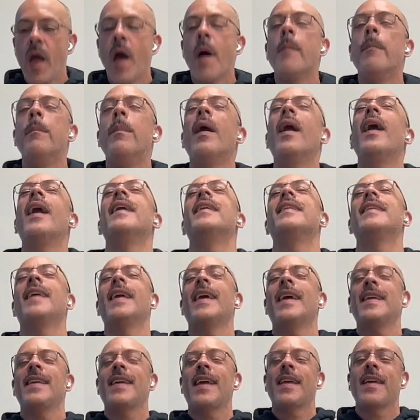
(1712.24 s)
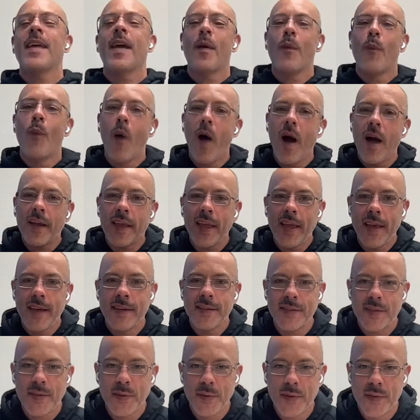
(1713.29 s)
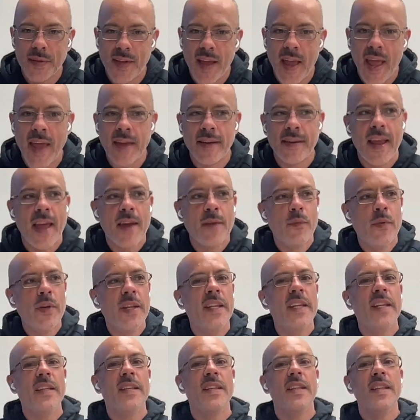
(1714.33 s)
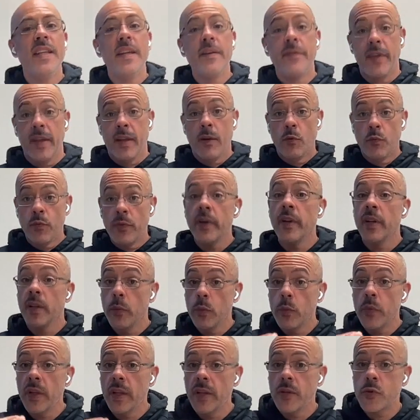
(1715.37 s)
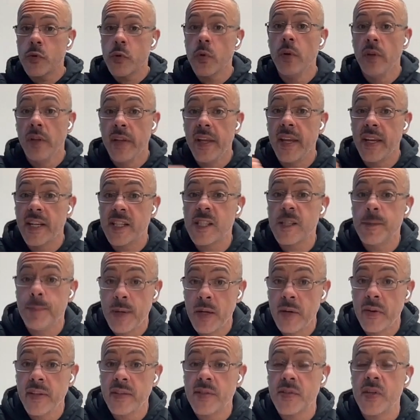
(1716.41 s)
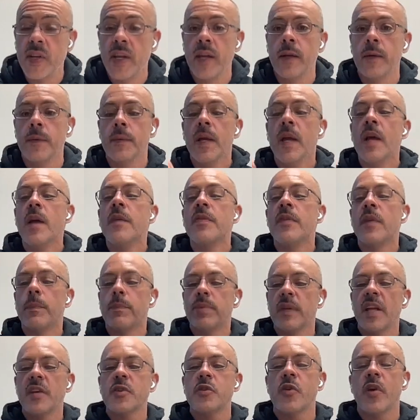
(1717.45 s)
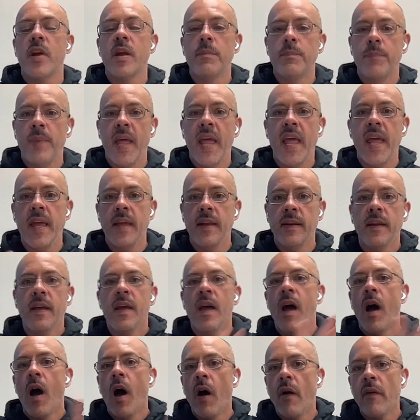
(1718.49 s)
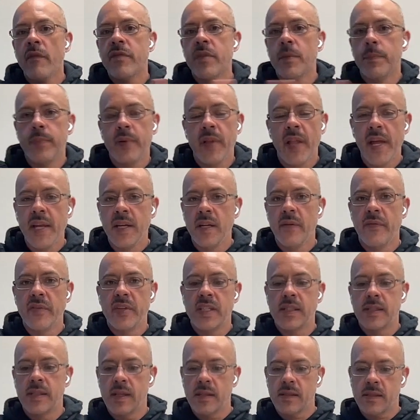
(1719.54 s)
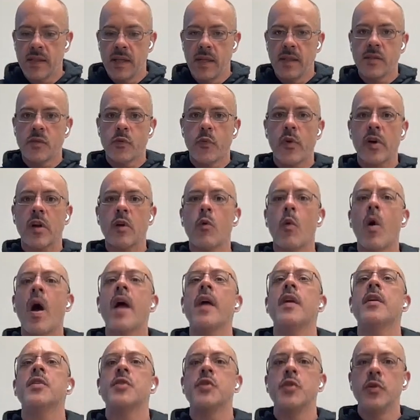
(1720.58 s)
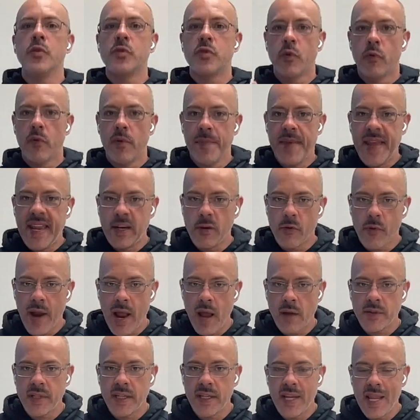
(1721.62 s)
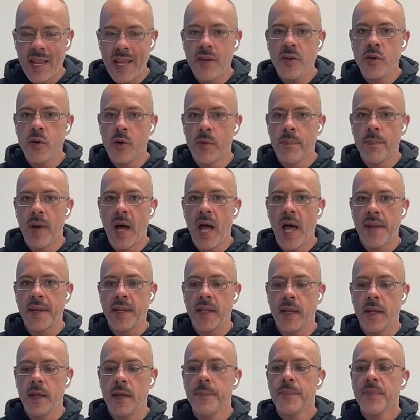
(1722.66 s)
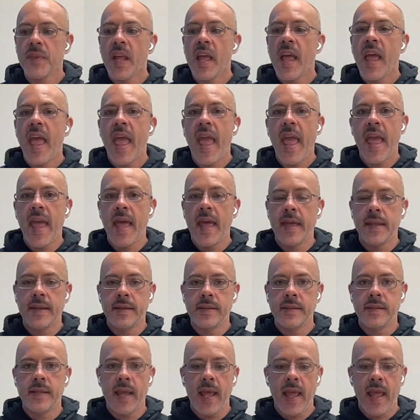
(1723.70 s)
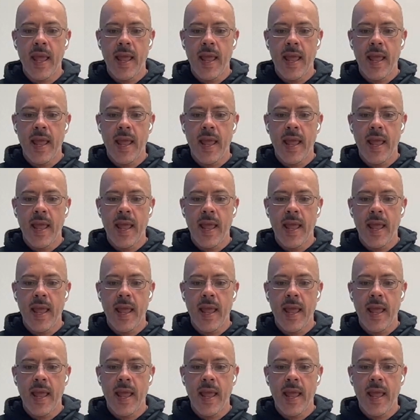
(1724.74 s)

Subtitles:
But walking into and really living, really truly experiencing the pleasure and pain of the plane of existence requires you to remain grounded in your body and